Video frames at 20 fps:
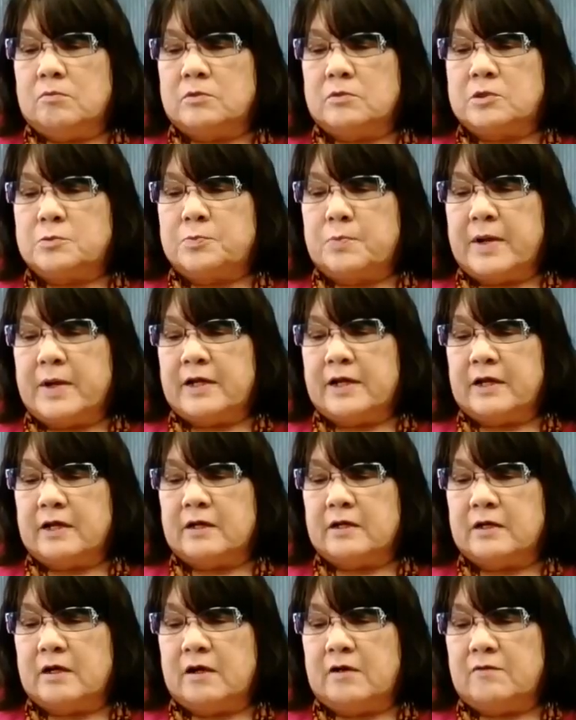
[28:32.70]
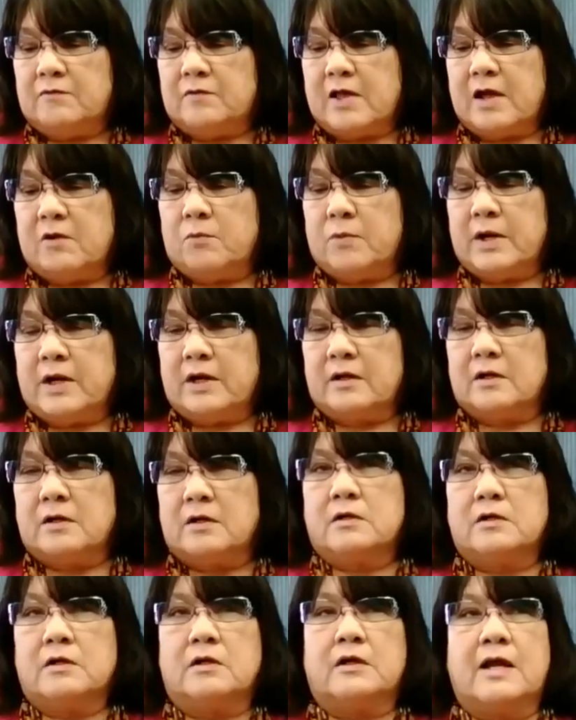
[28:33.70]
speaking of that,
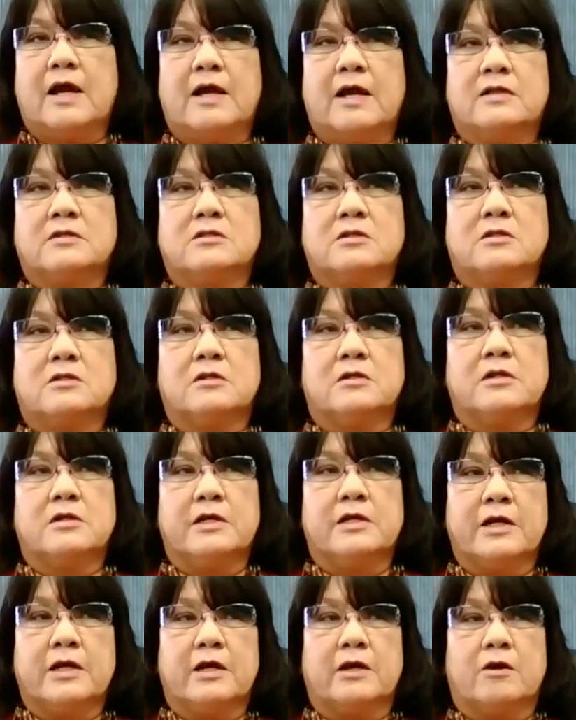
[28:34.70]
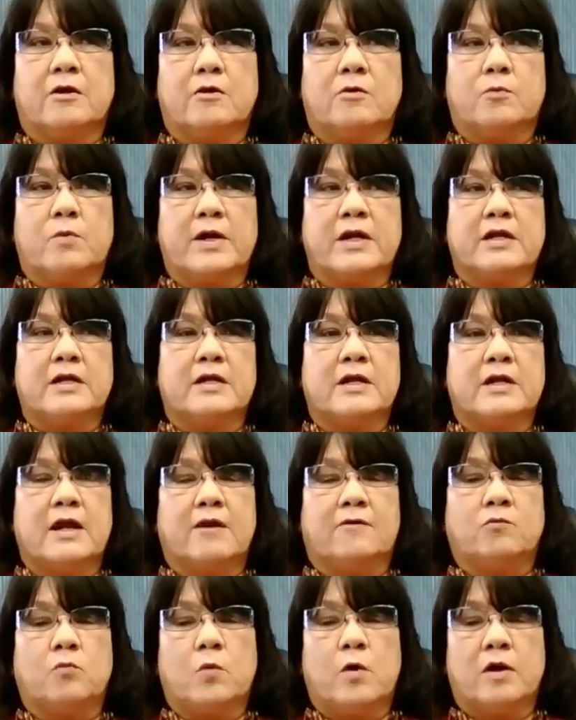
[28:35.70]
last year, we did
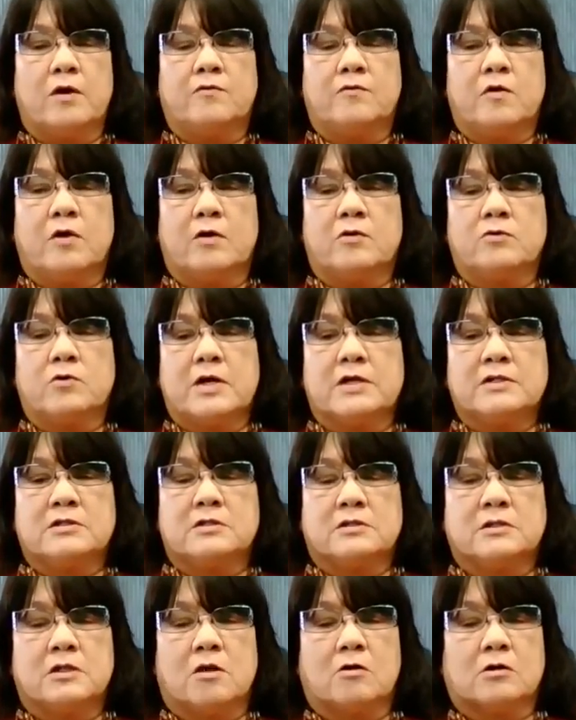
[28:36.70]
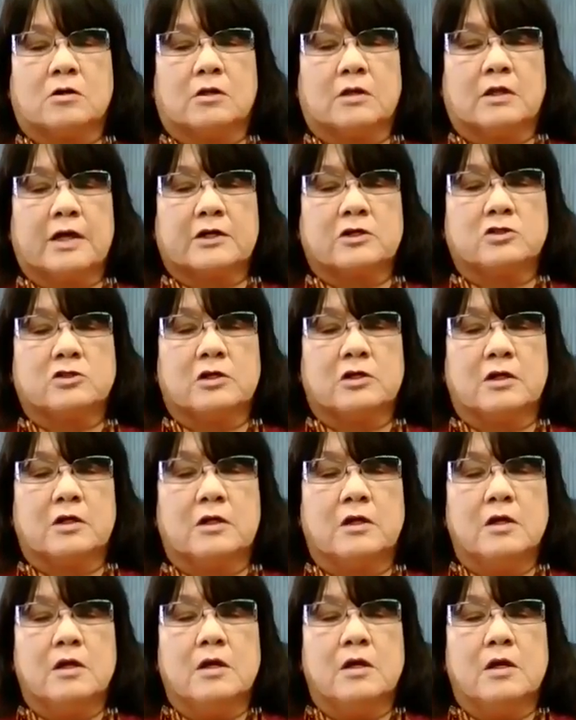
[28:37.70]
have one of our dresses in our
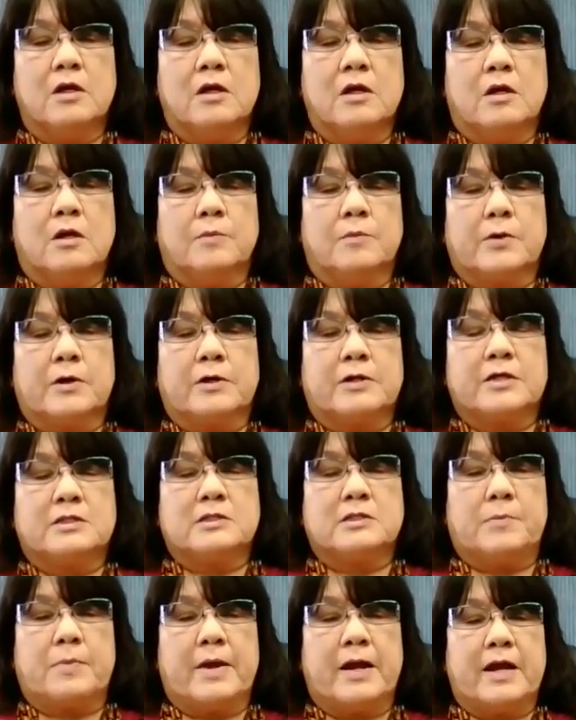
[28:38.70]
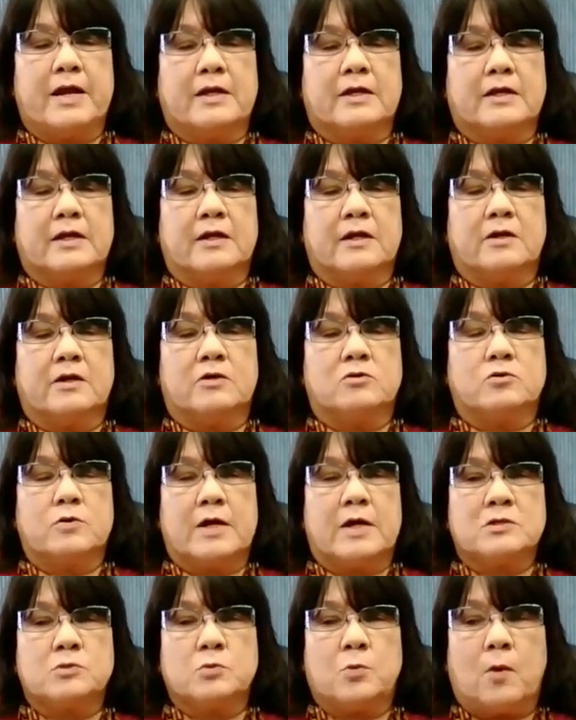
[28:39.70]
collection participate in a
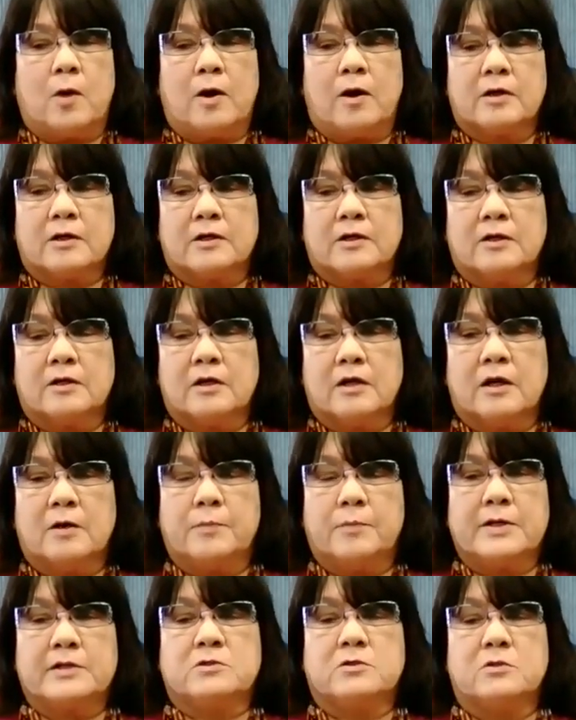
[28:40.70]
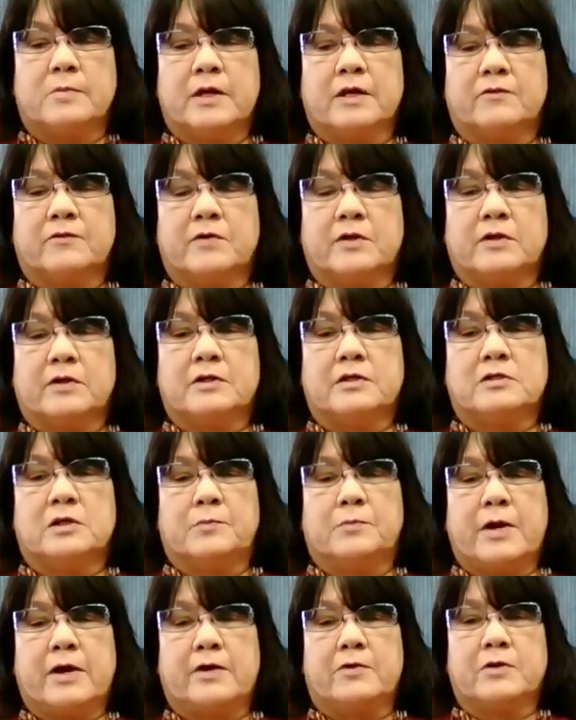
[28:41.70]
dress walk up at Sumeg Village
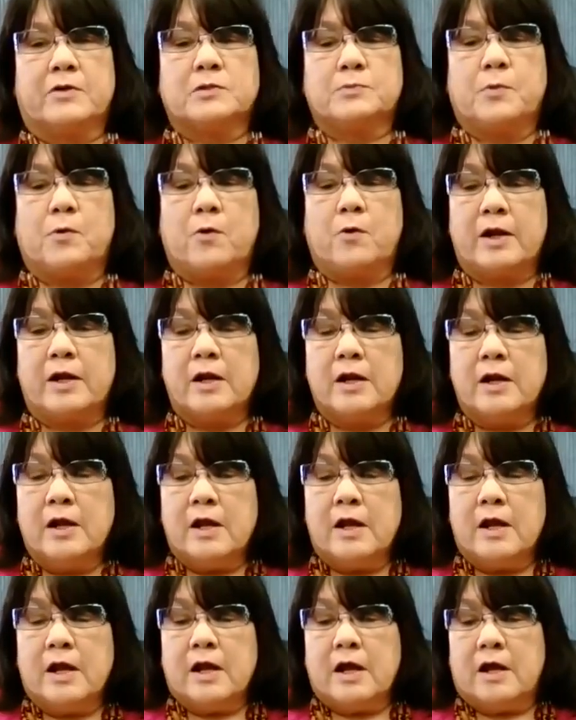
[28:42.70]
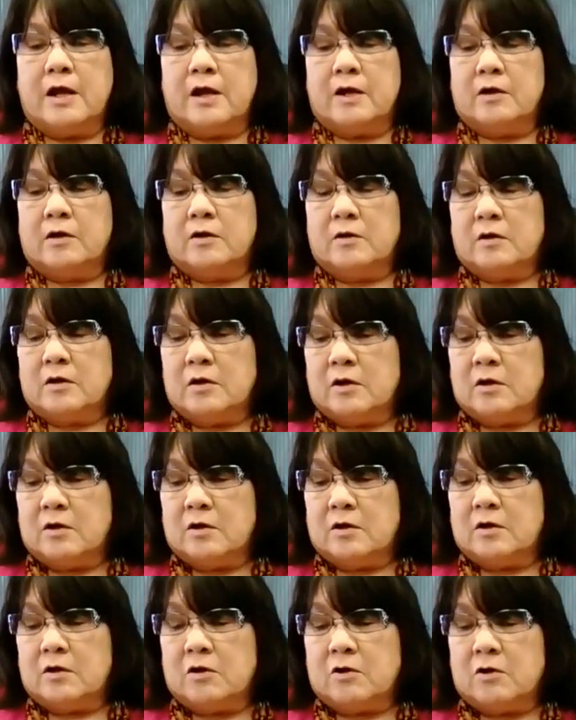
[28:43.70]
in Patrick's Point. And
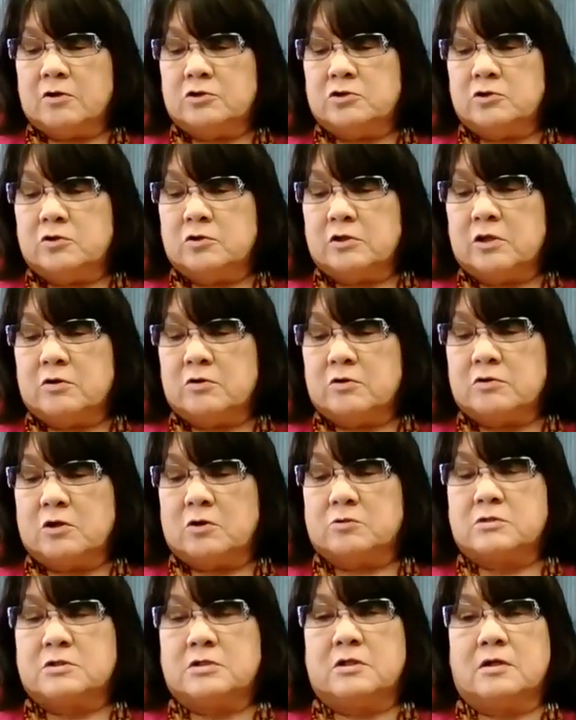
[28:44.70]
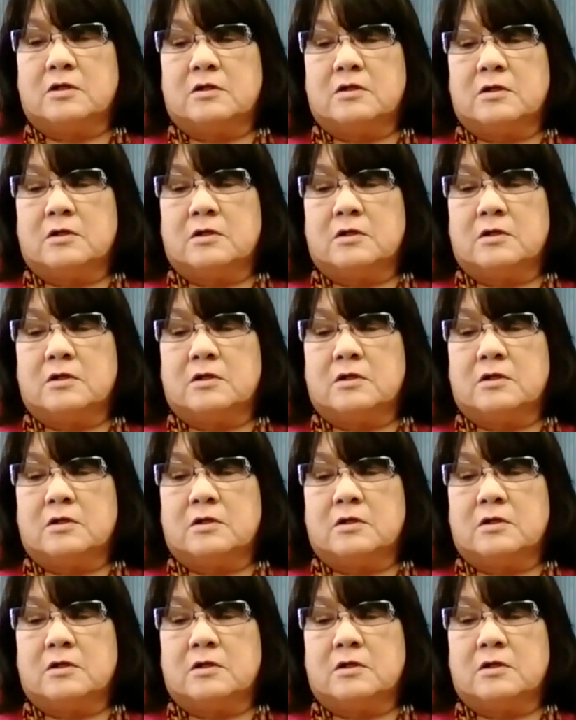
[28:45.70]
our junior docent,